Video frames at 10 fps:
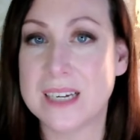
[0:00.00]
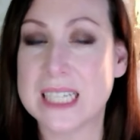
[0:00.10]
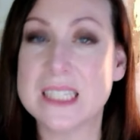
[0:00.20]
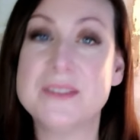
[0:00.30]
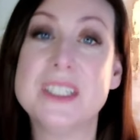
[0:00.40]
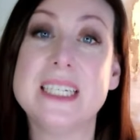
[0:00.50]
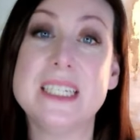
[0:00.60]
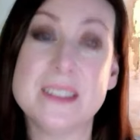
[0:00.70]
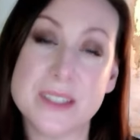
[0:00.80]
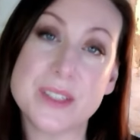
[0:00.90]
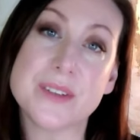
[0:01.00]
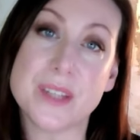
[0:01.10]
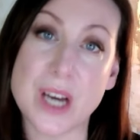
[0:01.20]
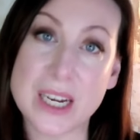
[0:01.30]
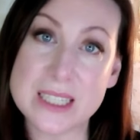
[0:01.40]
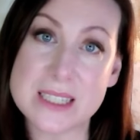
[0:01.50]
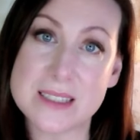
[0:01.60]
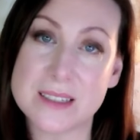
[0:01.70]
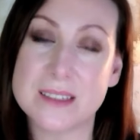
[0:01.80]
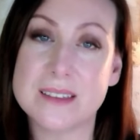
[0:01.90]
I'd love to hear your
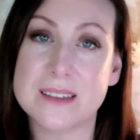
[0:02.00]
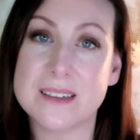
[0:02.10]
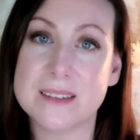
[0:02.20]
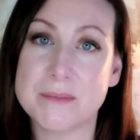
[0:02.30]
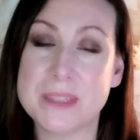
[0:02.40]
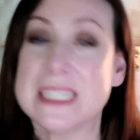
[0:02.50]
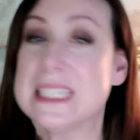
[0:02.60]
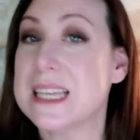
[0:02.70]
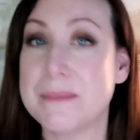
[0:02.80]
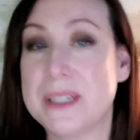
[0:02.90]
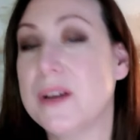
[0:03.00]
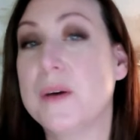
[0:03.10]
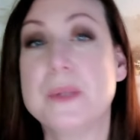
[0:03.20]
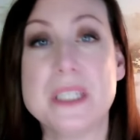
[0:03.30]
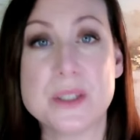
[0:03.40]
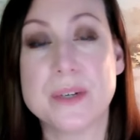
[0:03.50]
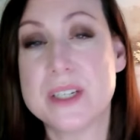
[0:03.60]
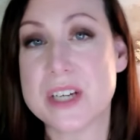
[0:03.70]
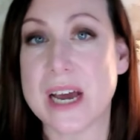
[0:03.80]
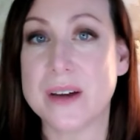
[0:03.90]
thoughts. Please let me know. Please
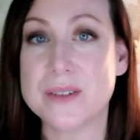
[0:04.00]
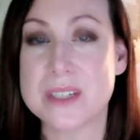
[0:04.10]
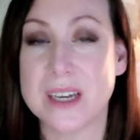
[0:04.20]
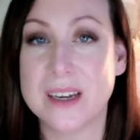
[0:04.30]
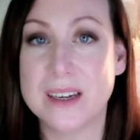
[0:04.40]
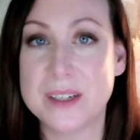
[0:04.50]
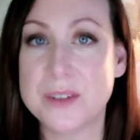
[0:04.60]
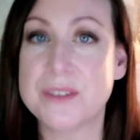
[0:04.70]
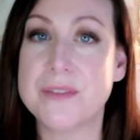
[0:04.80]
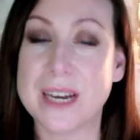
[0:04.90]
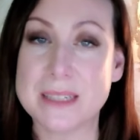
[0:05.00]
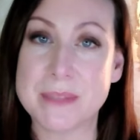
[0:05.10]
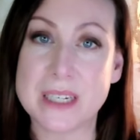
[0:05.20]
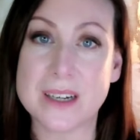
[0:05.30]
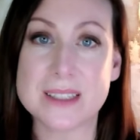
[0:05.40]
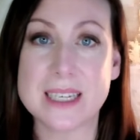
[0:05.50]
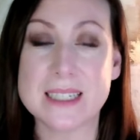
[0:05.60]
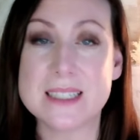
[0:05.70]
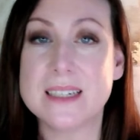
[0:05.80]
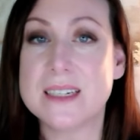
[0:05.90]
reach out. You can find me on
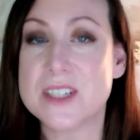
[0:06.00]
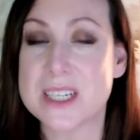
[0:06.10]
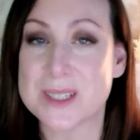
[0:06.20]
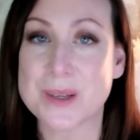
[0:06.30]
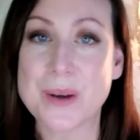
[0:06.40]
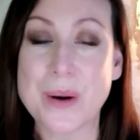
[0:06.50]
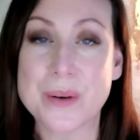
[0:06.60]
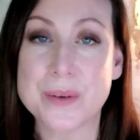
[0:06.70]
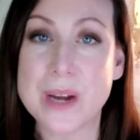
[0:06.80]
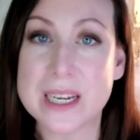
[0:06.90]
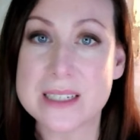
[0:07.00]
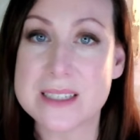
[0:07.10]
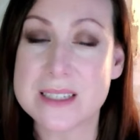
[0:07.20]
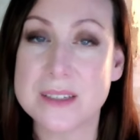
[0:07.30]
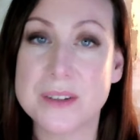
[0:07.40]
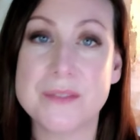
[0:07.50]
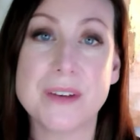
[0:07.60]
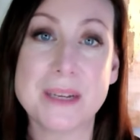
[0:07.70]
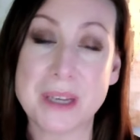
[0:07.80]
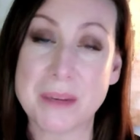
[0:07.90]
LinkedIn at Jessica Carl Rice. You can
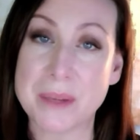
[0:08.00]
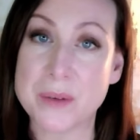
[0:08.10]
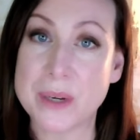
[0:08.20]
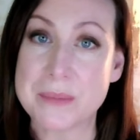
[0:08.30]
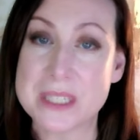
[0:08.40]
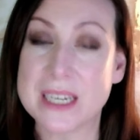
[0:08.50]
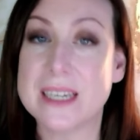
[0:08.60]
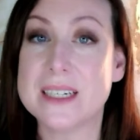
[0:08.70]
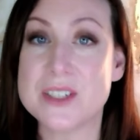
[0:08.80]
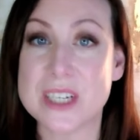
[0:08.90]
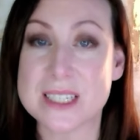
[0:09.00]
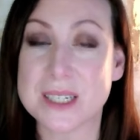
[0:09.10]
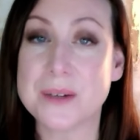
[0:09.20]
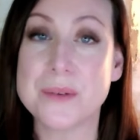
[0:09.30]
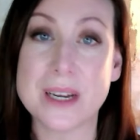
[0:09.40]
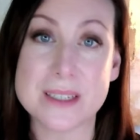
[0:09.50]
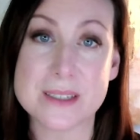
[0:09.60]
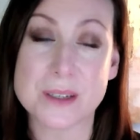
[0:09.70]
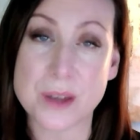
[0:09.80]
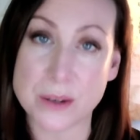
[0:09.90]
find me on my website at Jessica
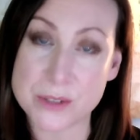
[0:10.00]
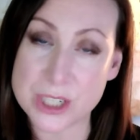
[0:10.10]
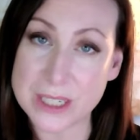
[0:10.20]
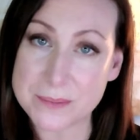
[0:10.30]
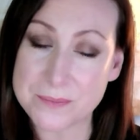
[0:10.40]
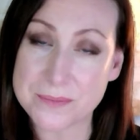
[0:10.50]
Rice Coaching.